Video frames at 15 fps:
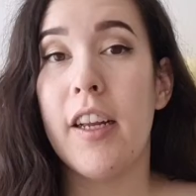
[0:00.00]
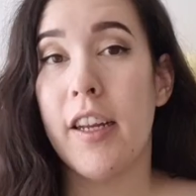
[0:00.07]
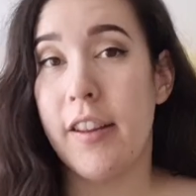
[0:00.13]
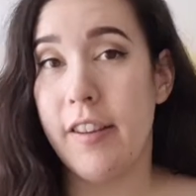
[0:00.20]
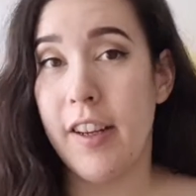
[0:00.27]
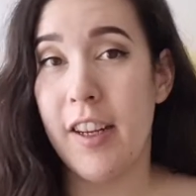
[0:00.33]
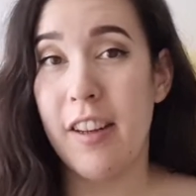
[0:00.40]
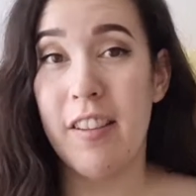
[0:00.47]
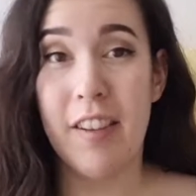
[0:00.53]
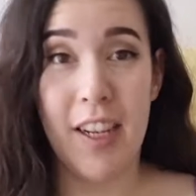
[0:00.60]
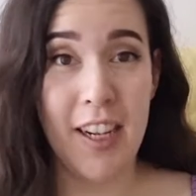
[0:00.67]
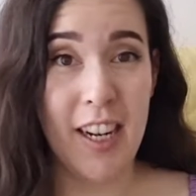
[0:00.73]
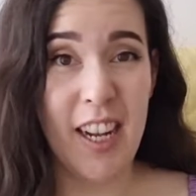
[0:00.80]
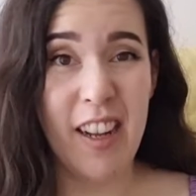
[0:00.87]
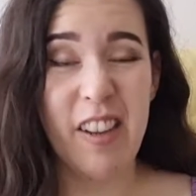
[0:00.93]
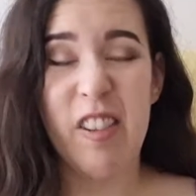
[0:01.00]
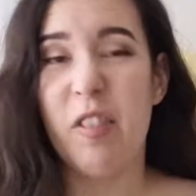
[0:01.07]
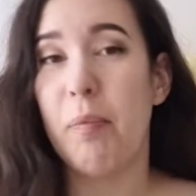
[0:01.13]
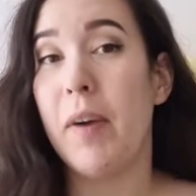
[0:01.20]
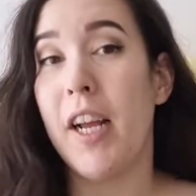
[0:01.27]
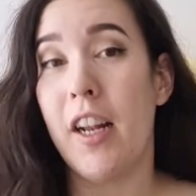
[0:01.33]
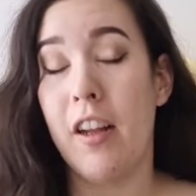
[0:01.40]
It is, alas,
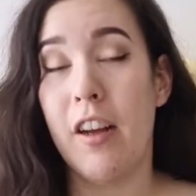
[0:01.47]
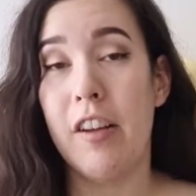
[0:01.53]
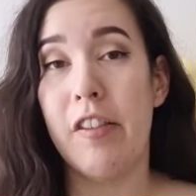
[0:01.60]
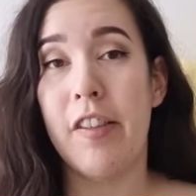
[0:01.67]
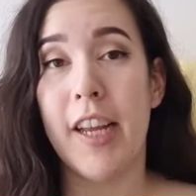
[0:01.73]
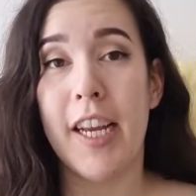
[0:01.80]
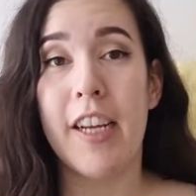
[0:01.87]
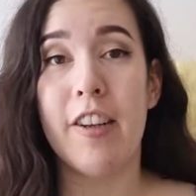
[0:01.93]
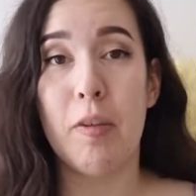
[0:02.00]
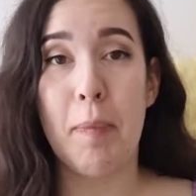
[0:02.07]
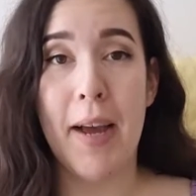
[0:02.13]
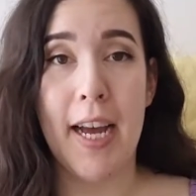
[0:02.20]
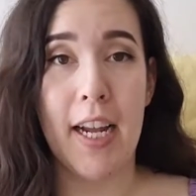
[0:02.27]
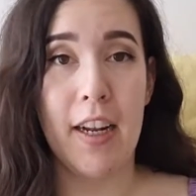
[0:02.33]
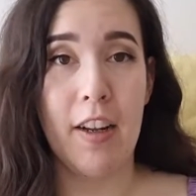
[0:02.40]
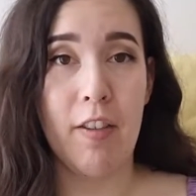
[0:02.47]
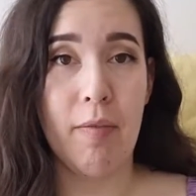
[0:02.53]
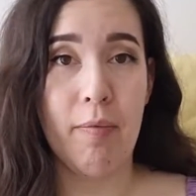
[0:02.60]
my last day in Japan.